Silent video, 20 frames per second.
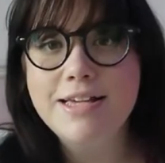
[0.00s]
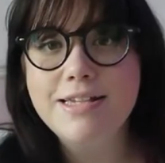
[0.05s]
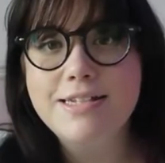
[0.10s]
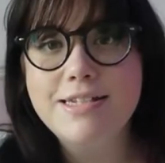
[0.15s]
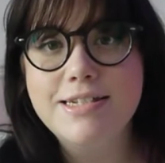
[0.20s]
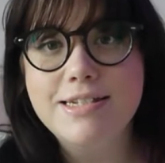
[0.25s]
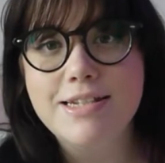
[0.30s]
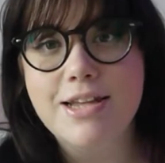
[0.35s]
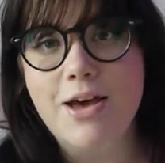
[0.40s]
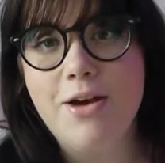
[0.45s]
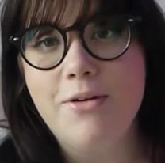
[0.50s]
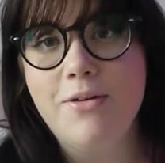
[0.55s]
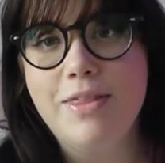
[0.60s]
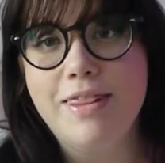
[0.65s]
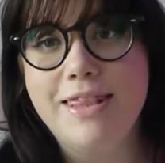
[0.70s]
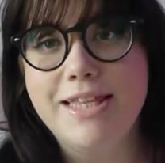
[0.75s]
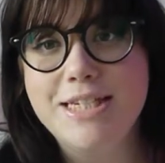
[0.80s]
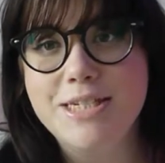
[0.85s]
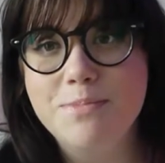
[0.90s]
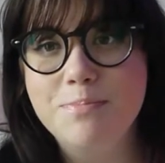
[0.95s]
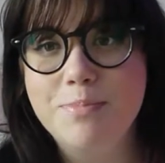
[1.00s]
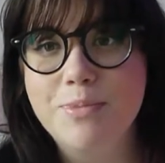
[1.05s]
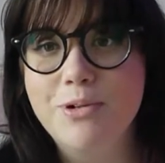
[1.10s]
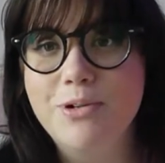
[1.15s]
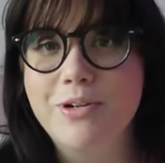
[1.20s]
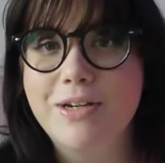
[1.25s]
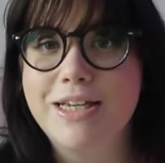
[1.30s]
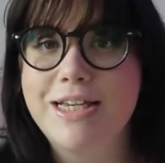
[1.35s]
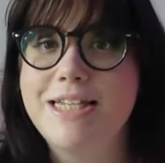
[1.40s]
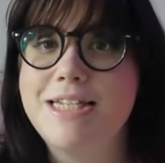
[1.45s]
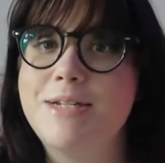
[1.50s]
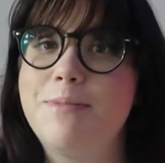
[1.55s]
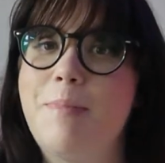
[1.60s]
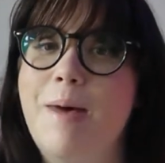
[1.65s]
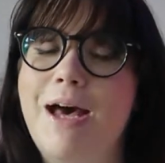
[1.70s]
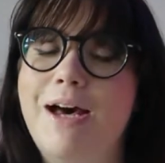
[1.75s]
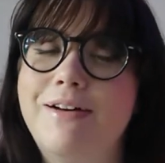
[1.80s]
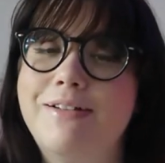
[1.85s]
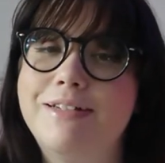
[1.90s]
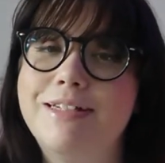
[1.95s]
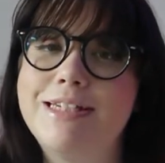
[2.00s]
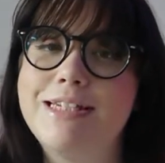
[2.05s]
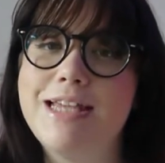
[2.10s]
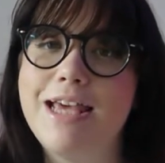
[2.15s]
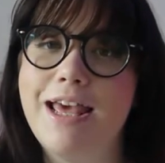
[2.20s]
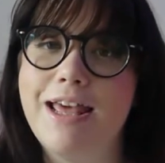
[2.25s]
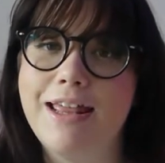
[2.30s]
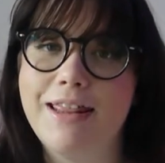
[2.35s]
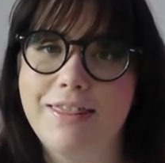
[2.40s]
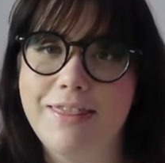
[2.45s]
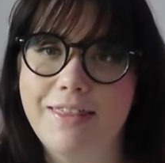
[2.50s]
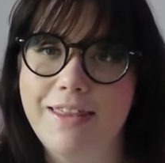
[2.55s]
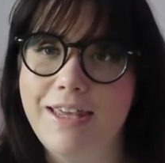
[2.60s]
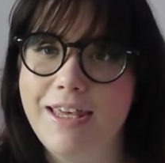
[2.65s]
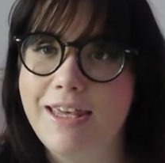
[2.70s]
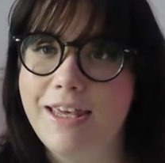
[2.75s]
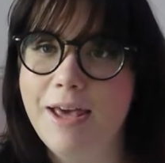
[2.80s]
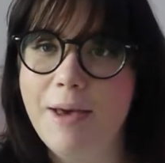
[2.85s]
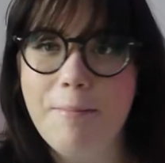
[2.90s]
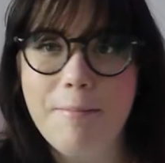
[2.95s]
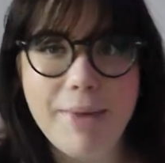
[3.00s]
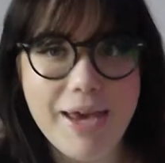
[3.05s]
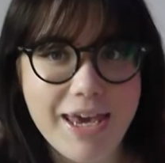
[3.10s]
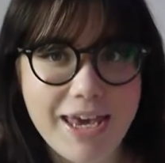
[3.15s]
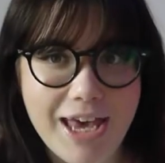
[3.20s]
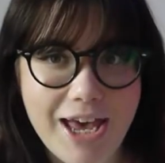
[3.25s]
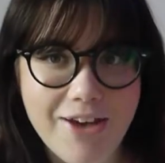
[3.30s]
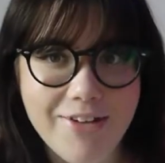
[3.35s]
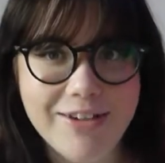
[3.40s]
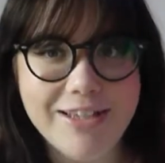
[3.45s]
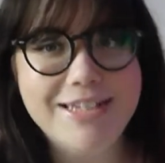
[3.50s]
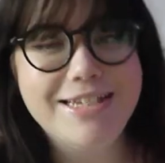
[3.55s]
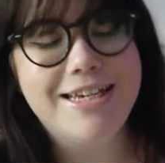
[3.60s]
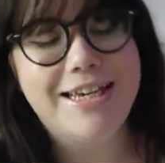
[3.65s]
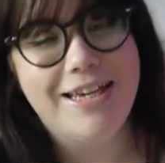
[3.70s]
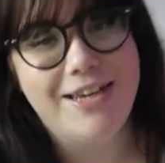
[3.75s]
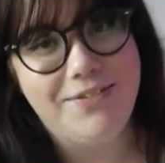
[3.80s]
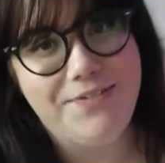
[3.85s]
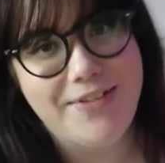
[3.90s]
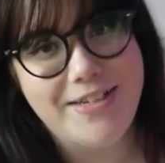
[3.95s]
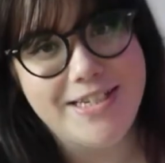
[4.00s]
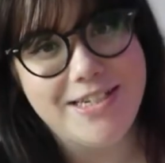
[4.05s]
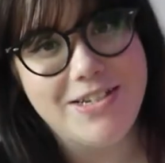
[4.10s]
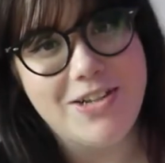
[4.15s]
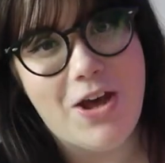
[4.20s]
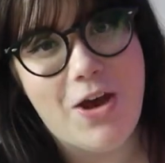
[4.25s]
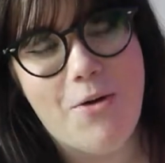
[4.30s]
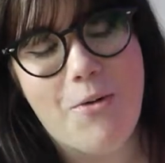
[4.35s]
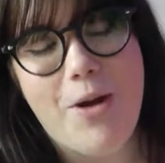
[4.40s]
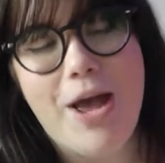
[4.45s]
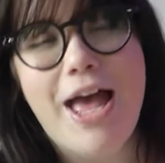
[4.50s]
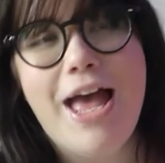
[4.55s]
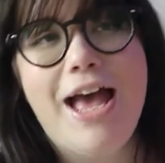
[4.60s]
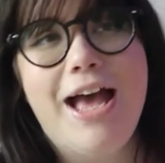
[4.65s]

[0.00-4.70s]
So this book is about the main character, Evie Snow,